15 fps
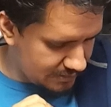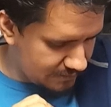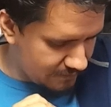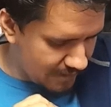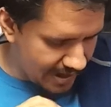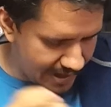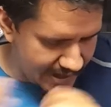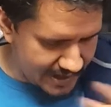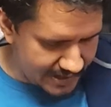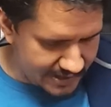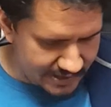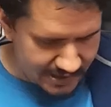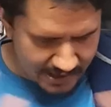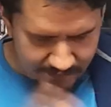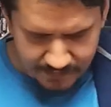Why I
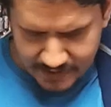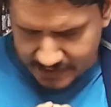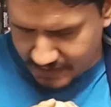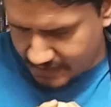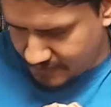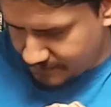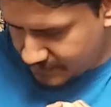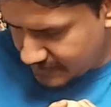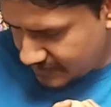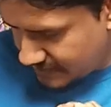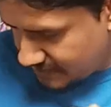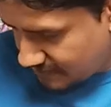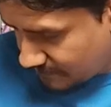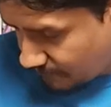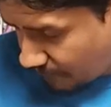did not pick up
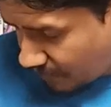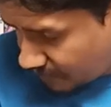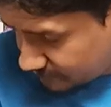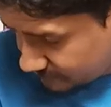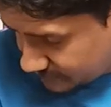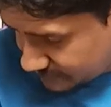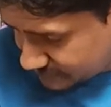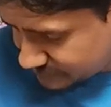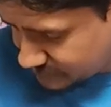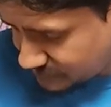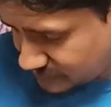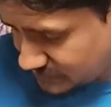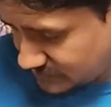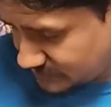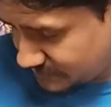Kingdom Rodimus is